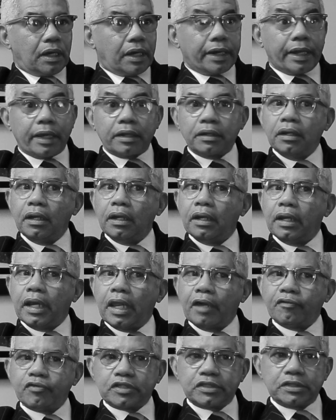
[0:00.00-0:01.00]
And I had
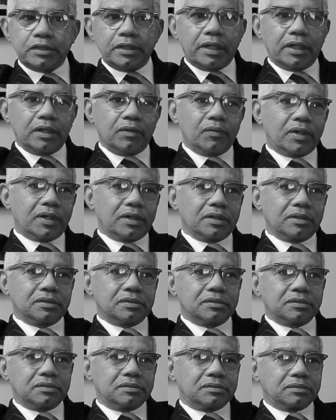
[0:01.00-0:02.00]
never seen
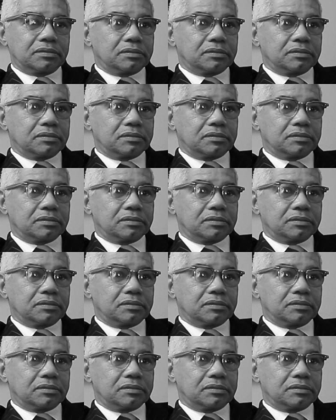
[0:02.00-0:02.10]
anyone